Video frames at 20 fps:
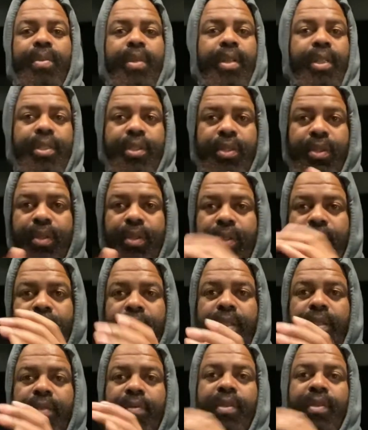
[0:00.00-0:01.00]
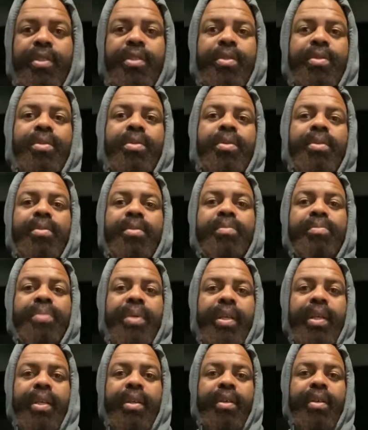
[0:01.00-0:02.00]
because you're an individual
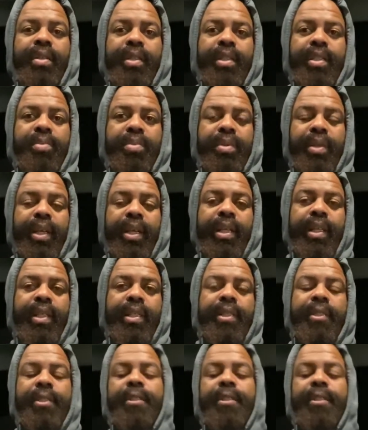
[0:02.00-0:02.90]
being on this planet.